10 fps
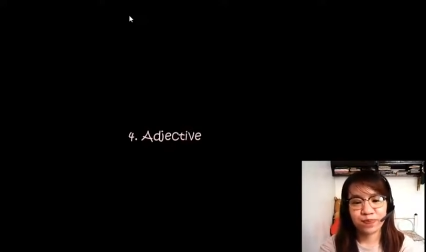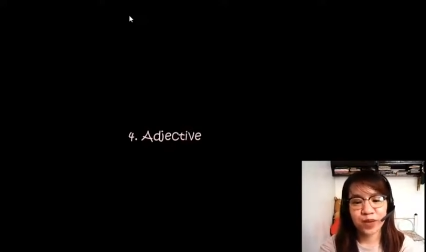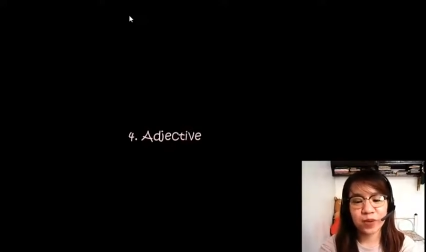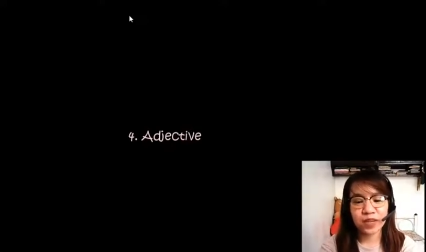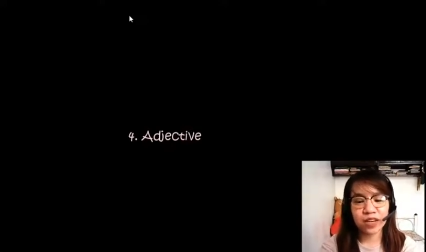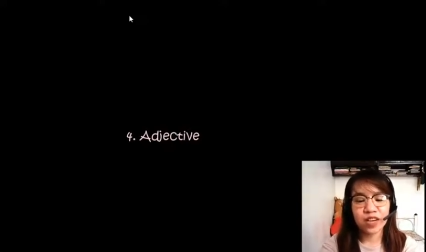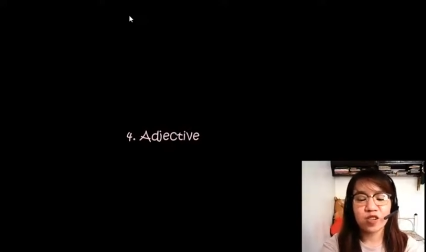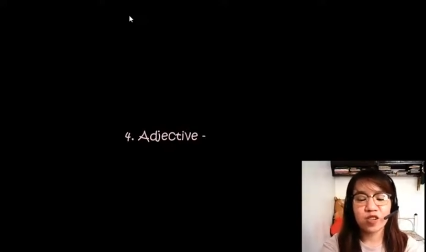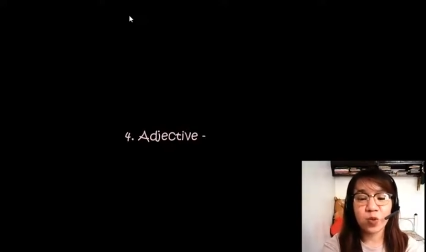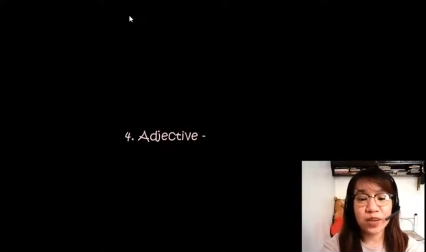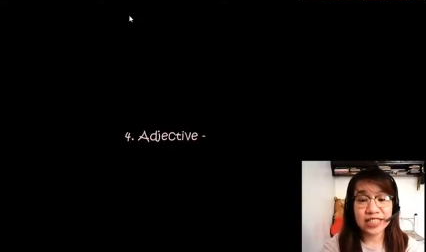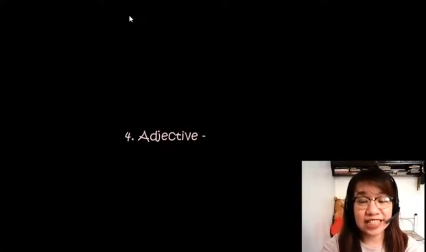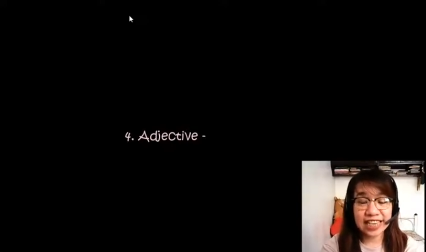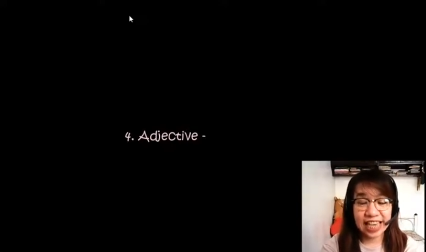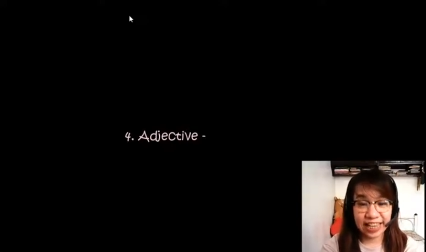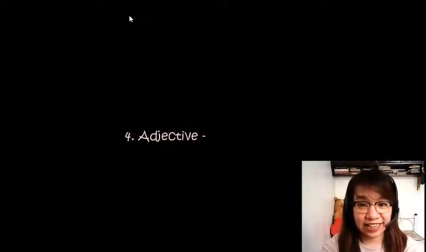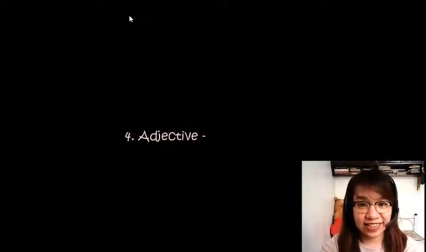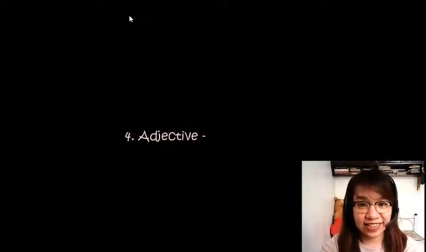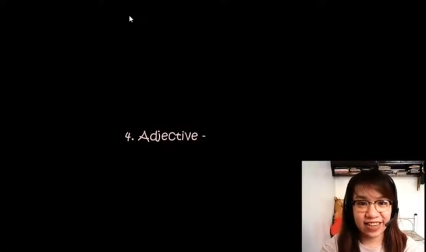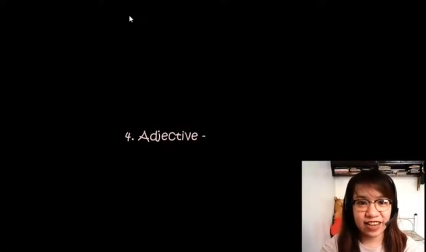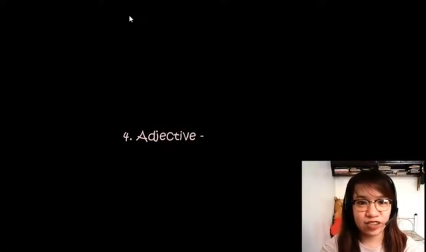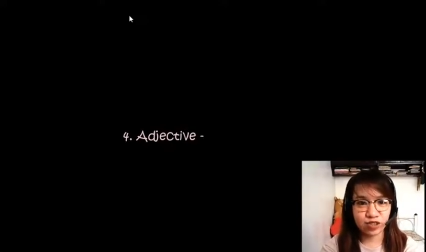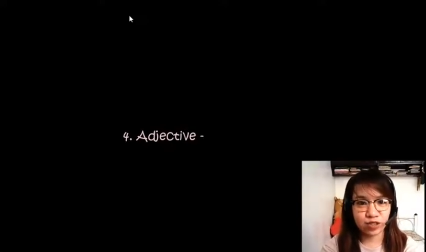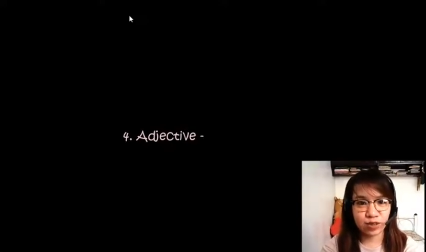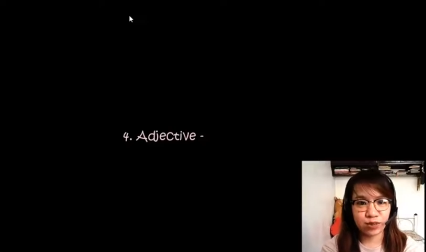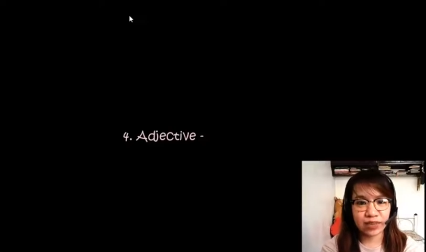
Okay, so what is an adjective?